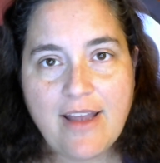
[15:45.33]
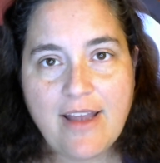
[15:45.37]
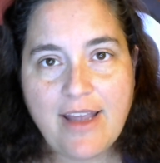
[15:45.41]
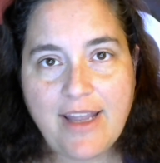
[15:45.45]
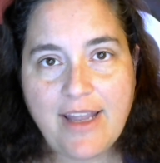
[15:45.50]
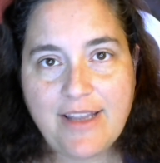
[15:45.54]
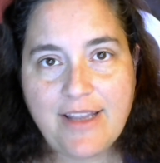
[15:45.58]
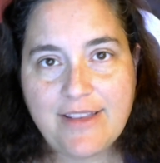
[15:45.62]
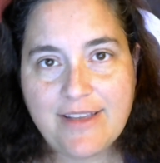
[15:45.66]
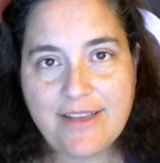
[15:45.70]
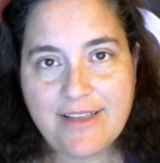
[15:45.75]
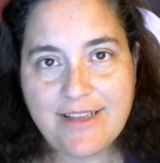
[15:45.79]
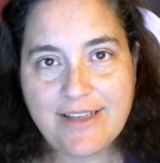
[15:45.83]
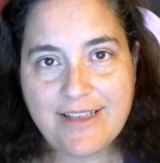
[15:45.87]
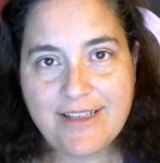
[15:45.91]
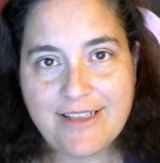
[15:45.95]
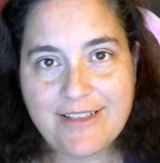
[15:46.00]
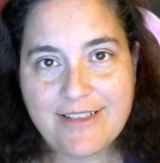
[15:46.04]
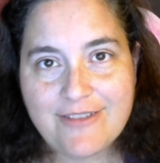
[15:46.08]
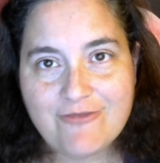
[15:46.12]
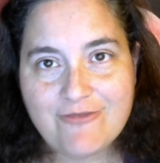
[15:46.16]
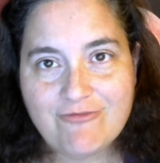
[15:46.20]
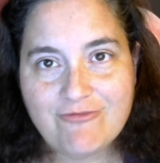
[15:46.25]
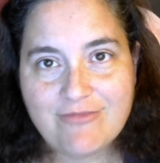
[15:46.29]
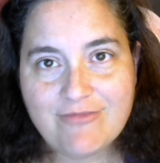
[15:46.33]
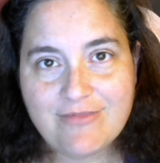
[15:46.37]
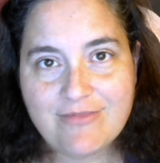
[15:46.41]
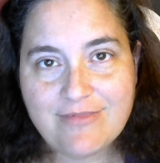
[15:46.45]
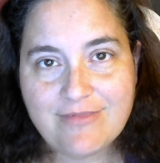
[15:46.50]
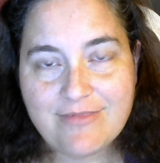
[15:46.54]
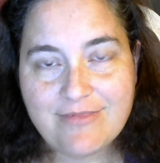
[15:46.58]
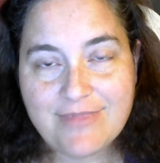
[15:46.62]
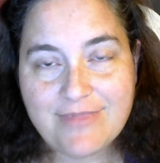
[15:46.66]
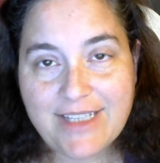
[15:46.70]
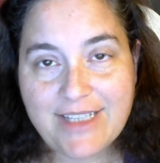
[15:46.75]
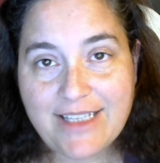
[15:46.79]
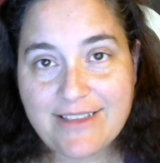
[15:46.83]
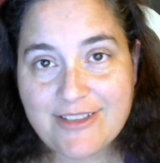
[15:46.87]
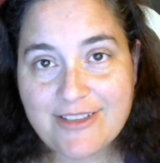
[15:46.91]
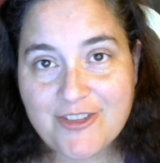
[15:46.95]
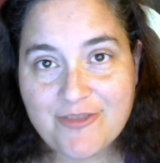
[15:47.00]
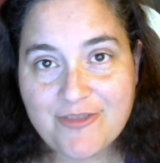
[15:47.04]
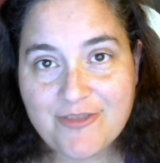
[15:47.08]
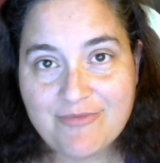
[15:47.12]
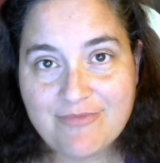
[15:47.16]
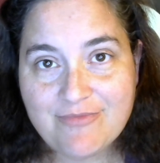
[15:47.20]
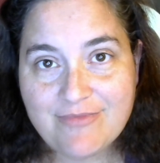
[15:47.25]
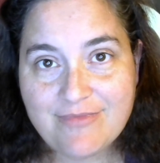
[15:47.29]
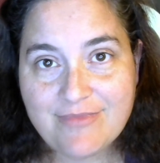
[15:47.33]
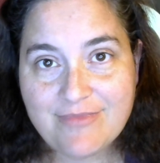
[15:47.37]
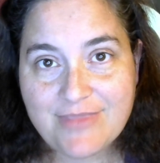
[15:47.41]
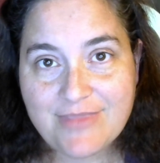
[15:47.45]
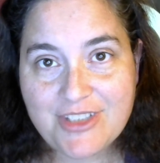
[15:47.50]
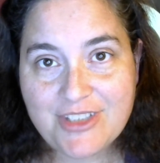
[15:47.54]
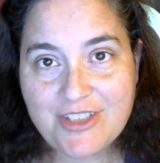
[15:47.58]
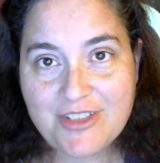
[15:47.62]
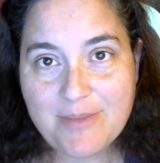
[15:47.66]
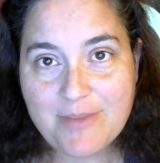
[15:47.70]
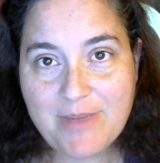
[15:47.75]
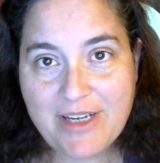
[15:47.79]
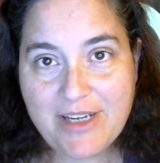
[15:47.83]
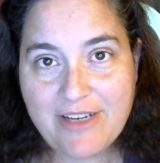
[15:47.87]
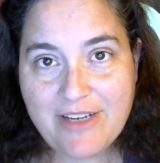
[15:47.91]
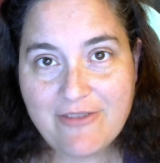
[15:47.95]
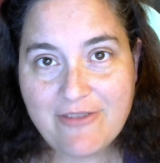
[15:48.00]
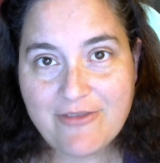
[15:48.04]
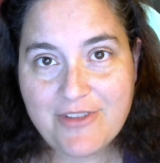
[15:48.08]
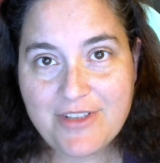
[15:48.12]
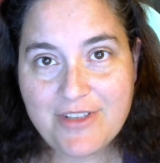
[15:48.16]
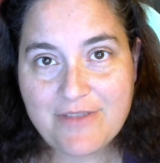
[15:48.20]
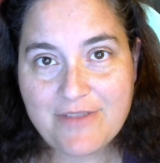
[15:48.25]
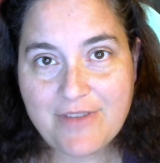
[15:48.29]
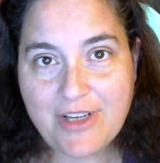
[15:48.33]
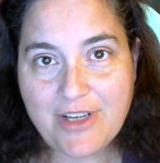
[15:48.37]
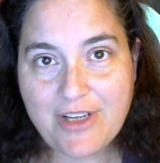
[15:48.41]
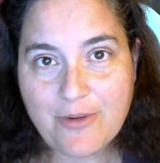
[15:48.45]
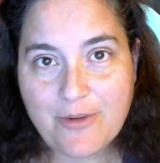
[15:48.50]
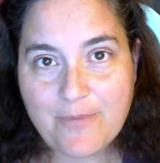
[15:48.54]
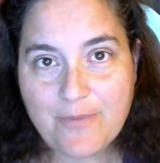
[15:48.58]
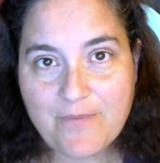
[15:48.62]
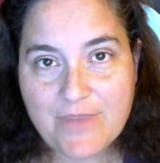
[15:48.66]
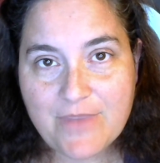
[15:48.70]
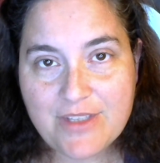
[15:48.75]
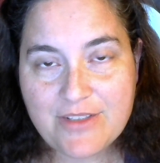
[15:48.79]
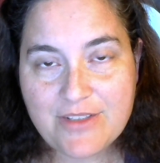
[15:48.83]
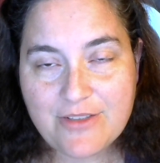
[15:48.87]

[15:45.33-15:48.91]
And then that's just about it for this video.